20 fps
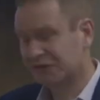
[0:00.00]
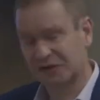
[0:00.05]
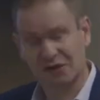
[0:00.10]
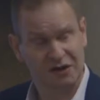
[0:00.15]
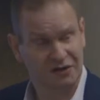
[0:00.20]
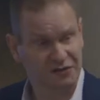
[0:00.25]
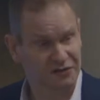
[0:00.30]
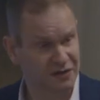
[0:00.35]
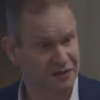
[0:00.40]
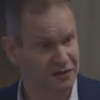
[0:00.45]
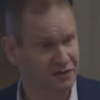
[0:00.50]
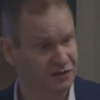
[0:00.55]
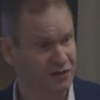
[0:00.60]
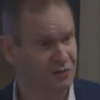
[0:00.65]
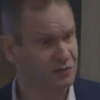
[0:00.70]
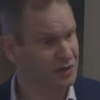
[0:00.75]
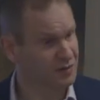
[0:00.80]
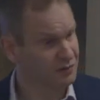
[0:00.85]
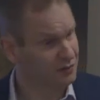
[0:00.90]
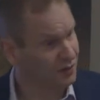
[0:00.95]
we started to take this,
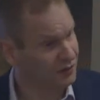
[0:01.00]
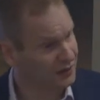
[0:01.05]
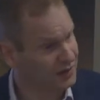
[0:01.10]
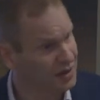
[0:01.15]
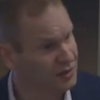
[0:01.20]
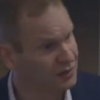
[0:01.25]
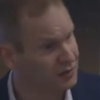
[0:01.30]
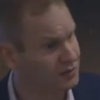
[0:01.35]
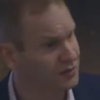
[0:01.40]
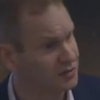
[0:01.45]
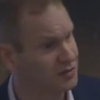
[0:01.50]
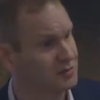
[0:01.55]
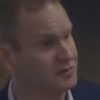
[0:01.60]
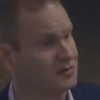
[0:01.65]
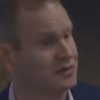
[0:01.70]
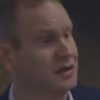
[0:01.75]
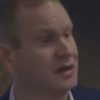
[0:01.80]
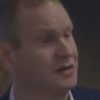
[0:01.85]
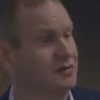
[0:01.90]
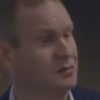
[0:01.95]
we've now got the
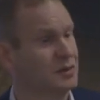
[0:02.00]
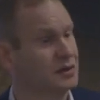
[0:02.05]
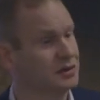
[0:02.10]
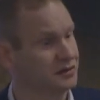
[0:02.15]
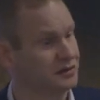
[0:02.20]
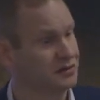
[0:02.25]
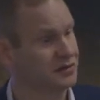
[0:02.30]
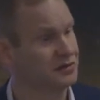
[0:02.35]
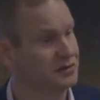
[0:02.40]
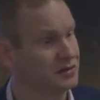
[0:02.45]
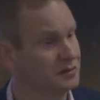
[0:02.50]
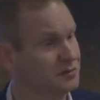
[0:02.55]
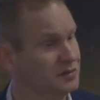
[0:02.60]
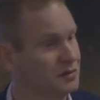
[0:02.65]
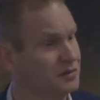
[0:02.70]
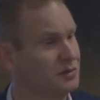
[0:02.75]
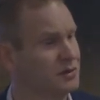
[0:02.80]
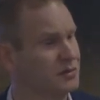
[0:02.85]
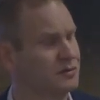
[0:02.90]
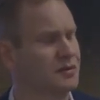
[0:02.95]
algorithms, let's build a system
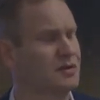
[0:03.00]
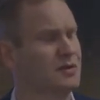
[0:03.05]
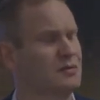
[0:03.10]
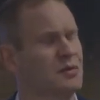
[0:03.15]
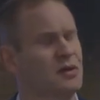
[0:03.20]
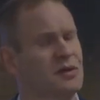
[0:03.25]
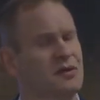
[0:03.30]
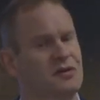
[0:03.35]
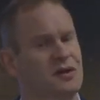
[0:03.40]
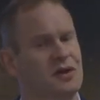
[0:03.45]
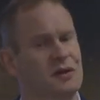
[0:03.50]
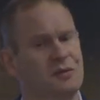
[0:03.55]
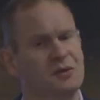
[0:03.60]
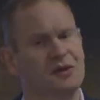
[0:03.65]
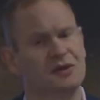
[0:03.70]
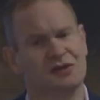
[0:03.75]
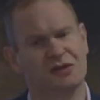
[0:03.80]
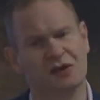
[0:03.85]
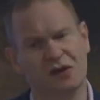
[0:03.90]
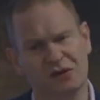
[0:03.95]
to monitor it. And
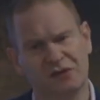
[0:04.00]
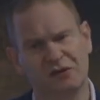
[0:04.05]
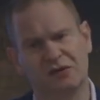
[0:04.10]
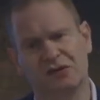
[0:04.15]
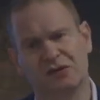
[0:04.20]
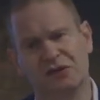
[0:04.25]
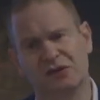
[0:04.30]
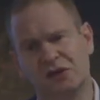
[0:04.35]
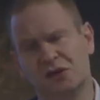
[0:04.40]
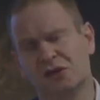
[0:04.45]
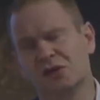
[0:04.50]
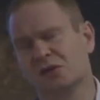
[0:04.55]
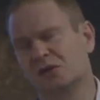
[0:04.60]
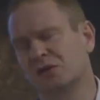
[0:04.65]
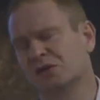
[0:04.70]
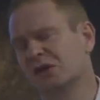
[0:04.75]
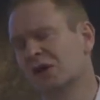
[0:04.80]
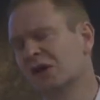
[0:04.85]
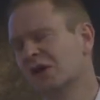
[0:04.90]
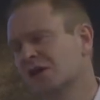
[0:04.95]
we started to
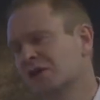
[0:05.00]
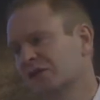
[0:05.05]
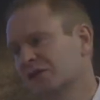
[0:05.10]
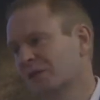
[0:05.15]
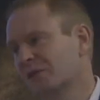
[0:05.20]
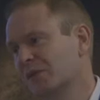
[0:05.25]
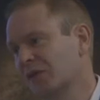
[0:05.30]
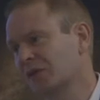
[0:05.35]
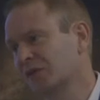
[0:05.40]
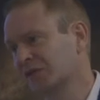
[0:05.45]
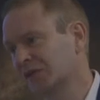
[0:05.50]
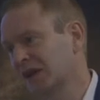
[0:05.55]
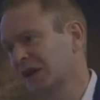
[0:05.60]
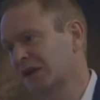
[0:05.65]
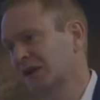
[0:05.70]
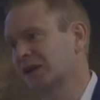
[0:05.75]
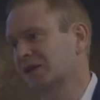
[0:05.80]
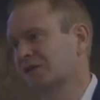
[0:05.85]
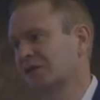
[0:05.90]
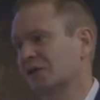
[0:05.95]
use some of those
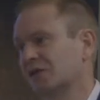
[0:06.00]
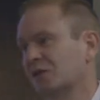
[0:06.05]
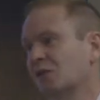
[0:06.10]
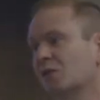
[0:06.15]
techniques I